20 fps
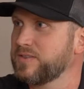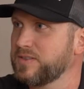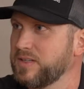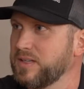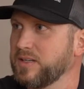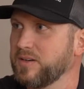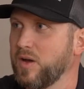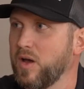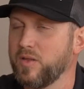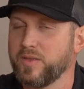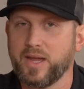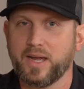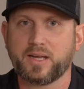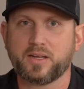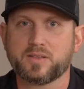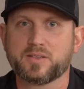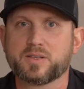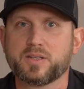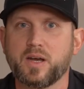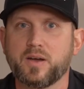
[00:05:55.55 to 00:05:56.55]
and all that
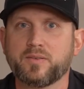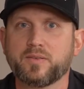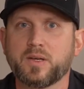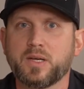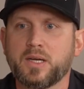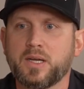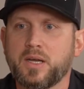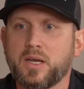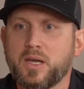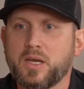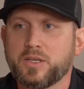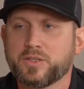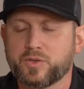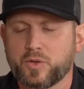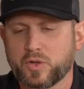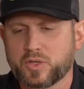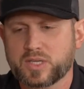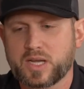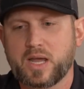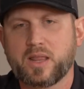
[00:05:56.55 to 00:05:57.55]
good stuff. So
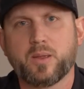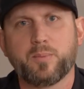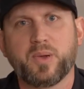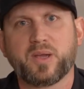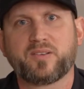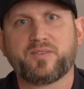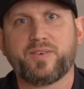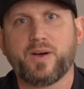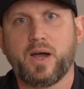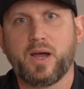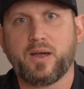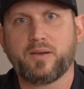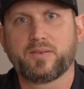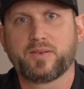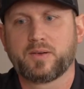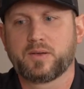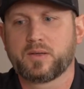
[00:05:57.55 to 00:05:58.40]
those are kind of the big five.